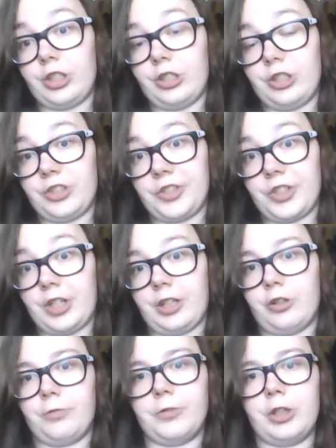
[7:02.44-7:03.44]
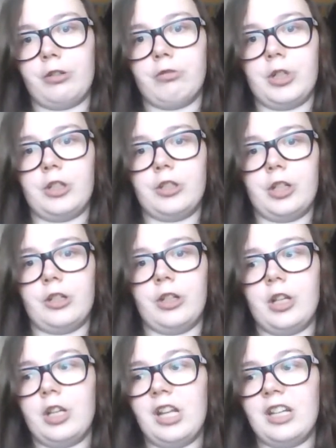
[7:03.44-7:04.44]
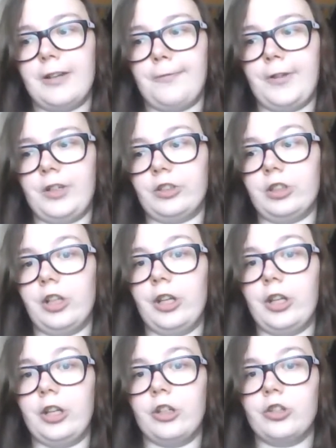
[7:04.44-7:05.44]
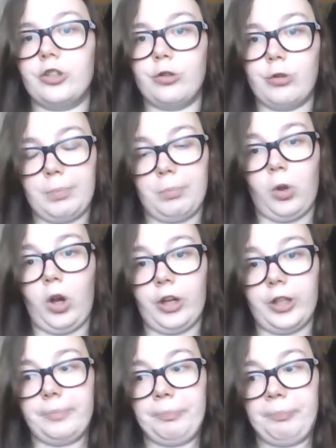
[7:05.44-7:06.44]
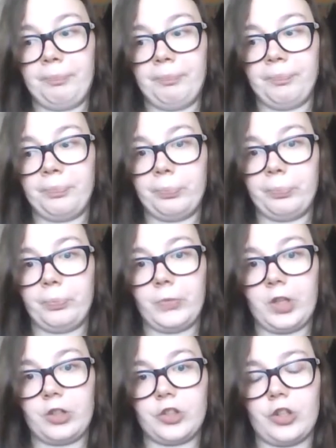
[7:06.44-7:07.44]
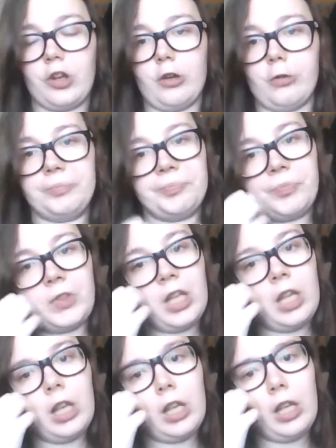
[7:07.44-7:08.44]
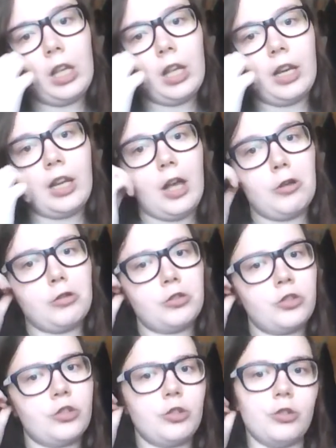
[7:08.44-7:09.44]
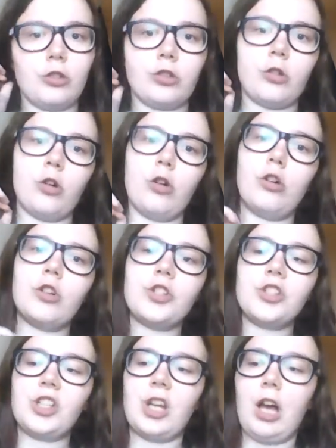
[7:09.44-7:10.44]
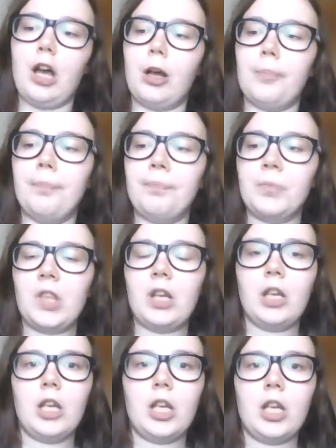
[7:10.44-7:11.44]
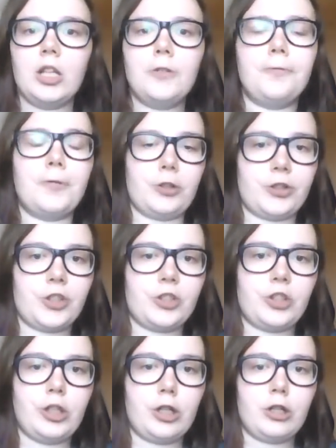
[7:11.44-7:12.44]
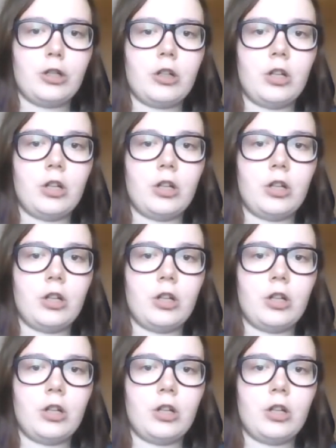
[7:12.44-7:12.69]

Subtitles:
in this kind of degree, then definitely do apply. So now to the course. In the first year,